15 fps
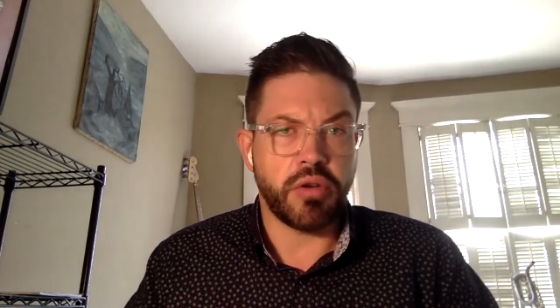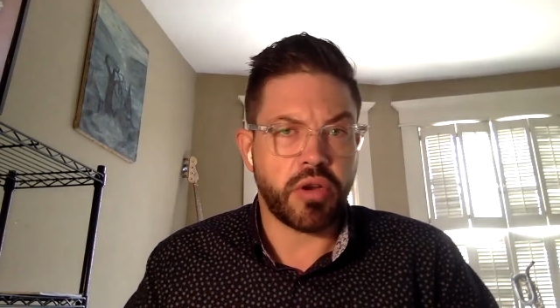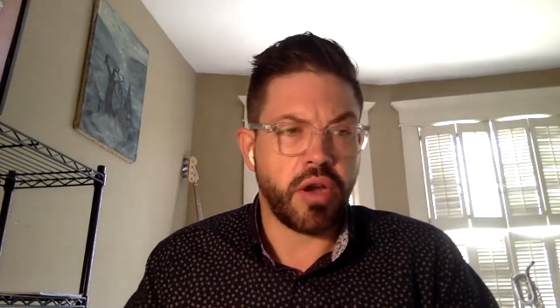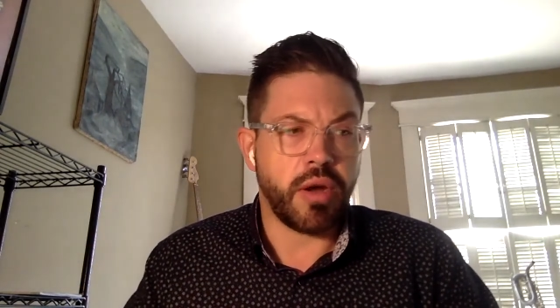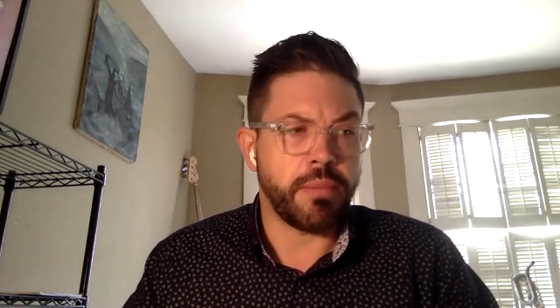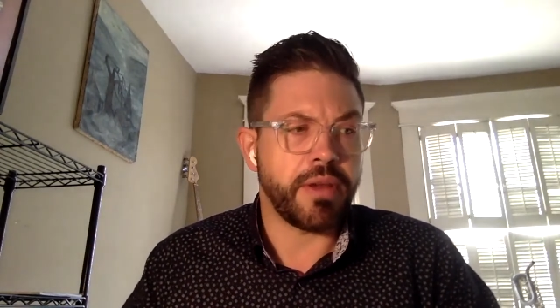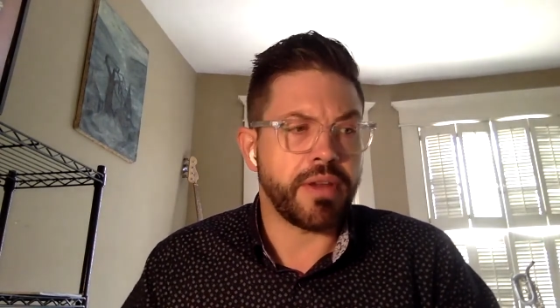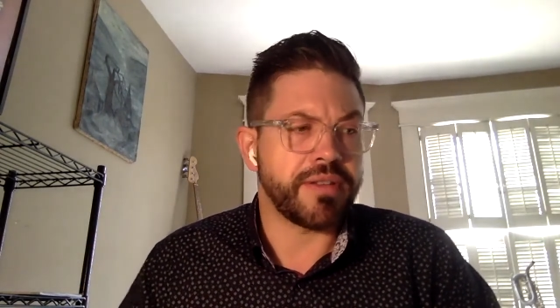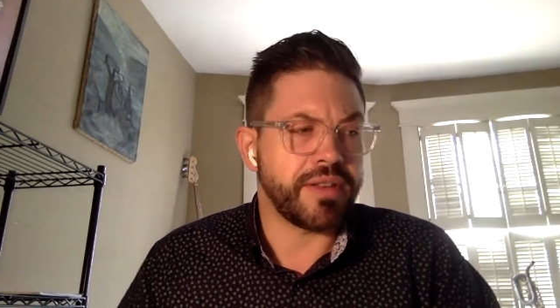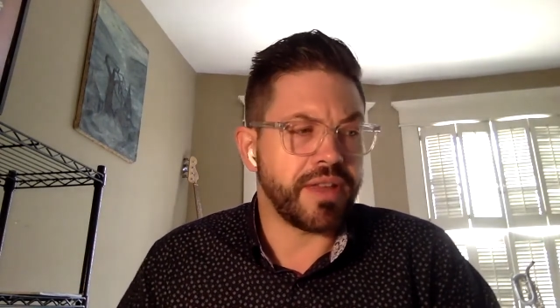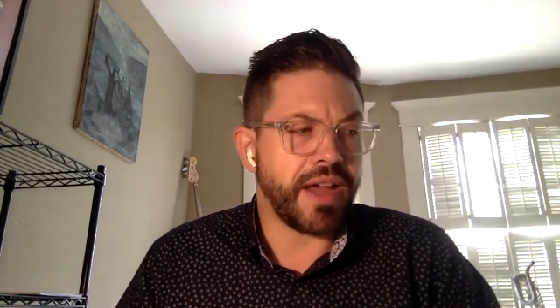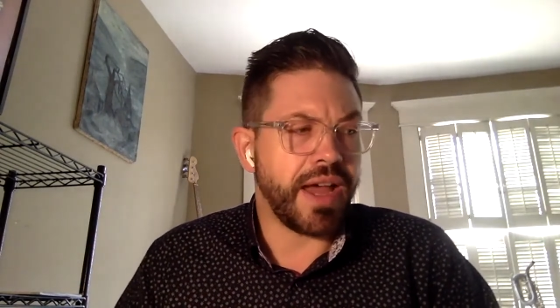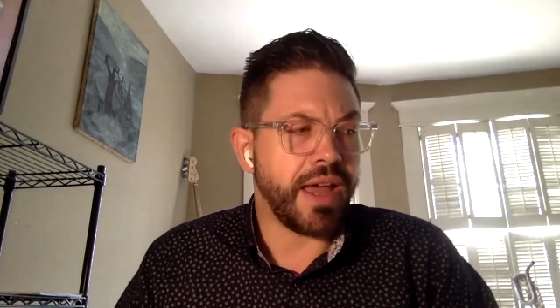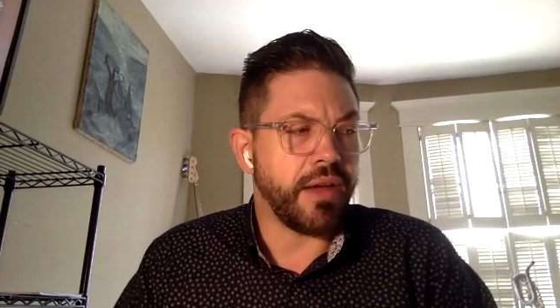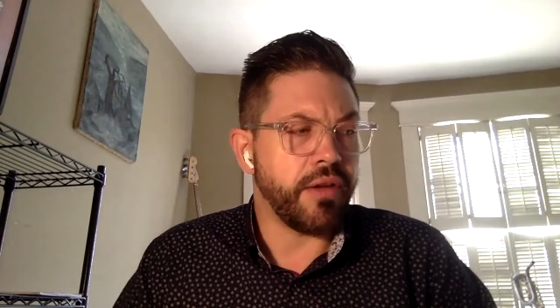comping
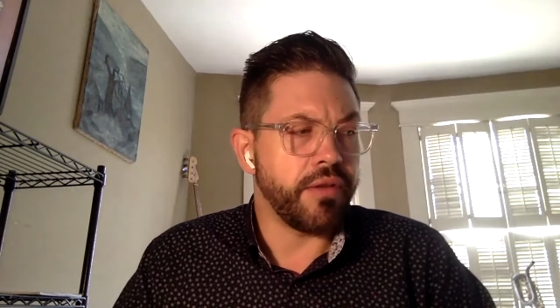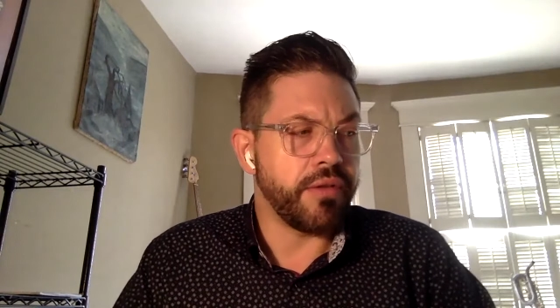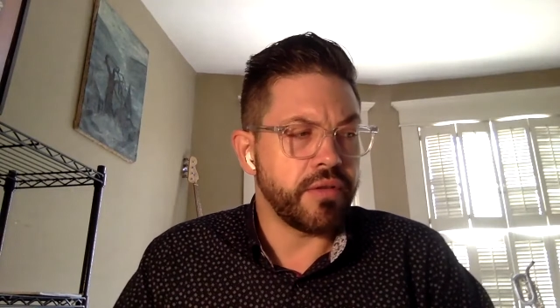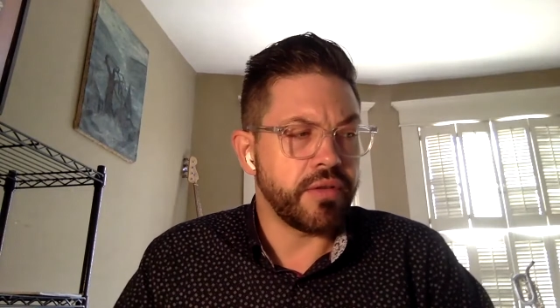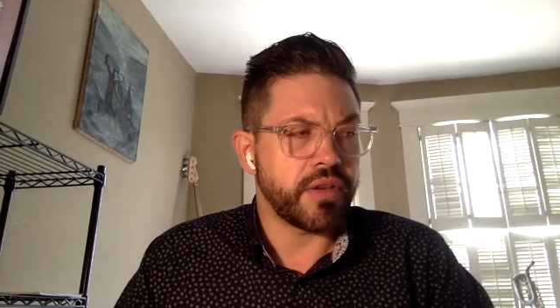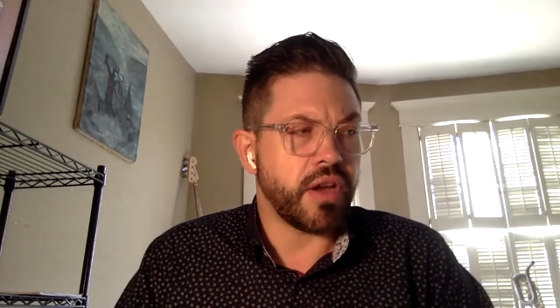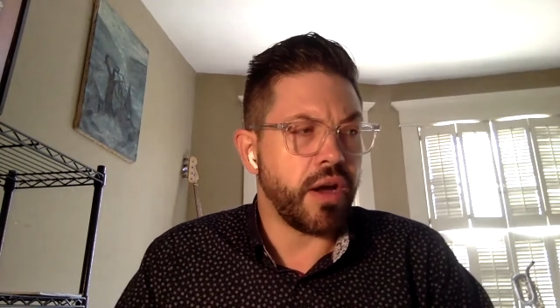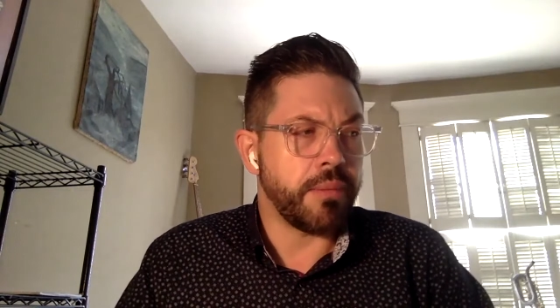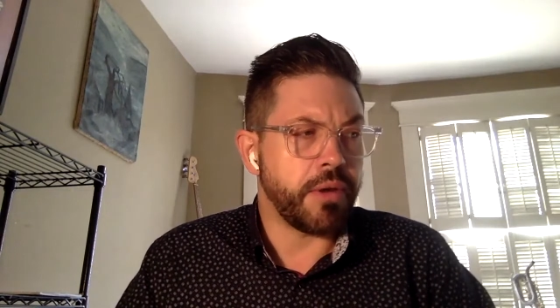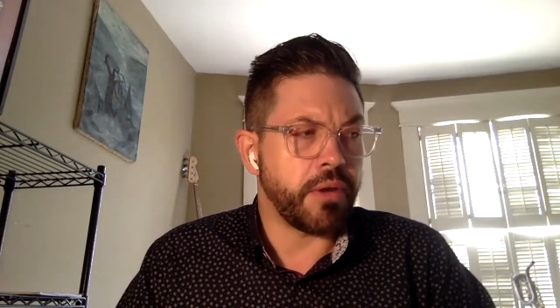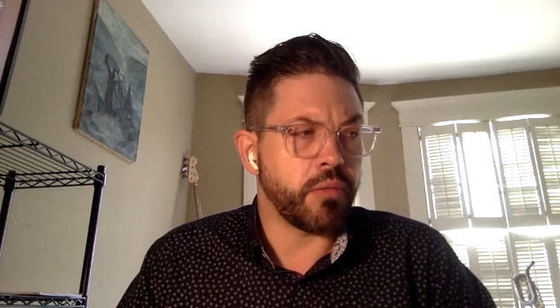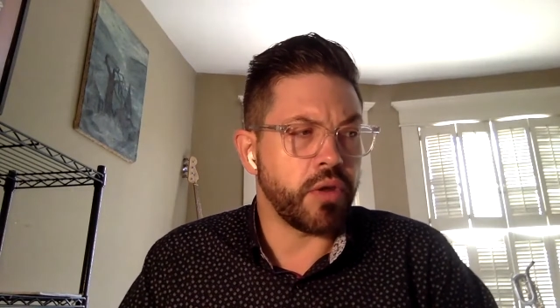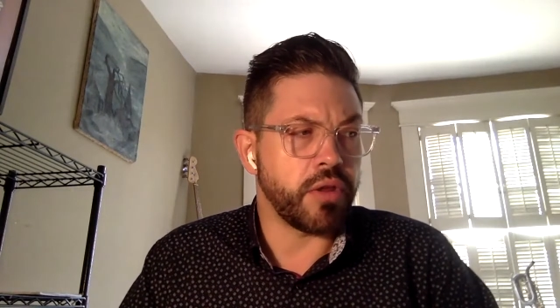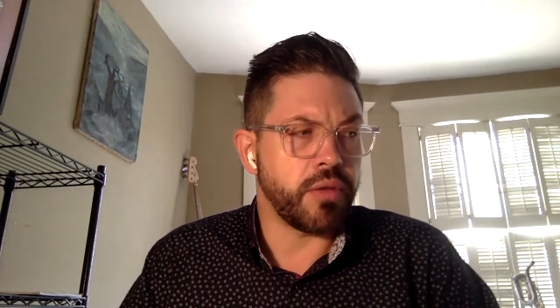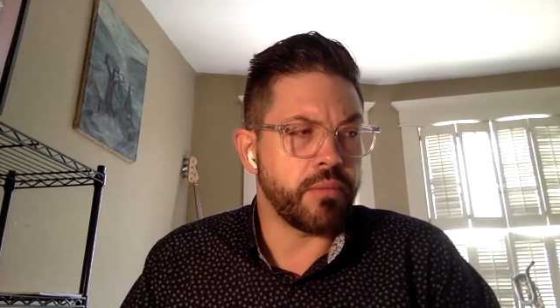style, comping
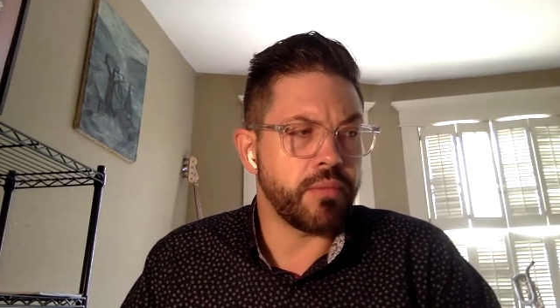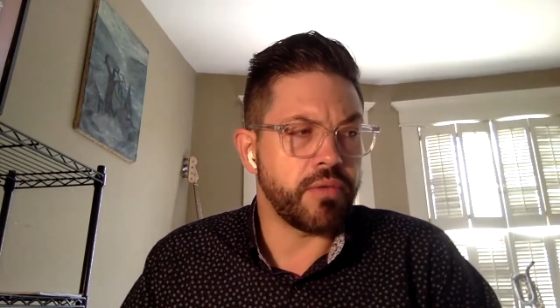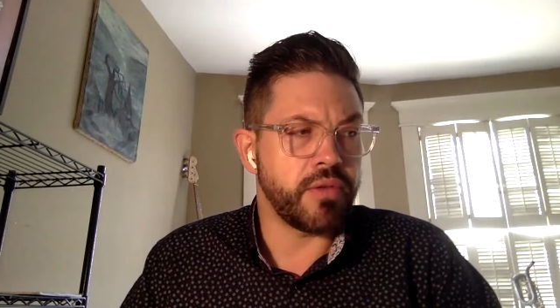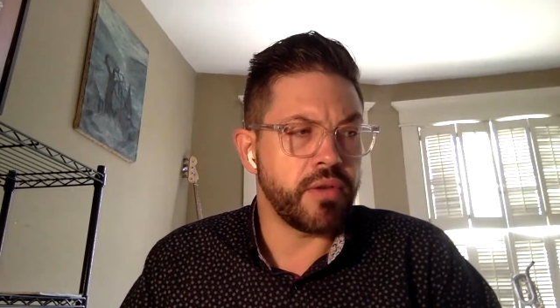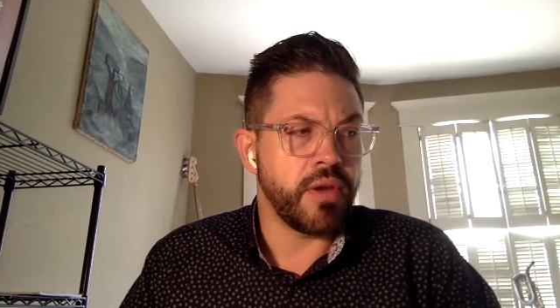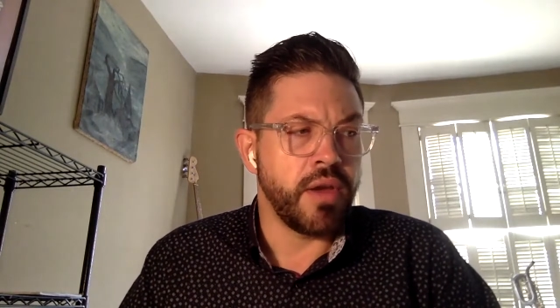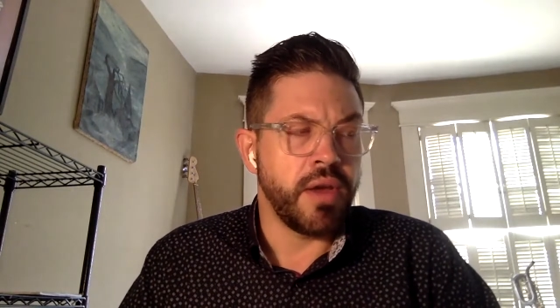rhythms.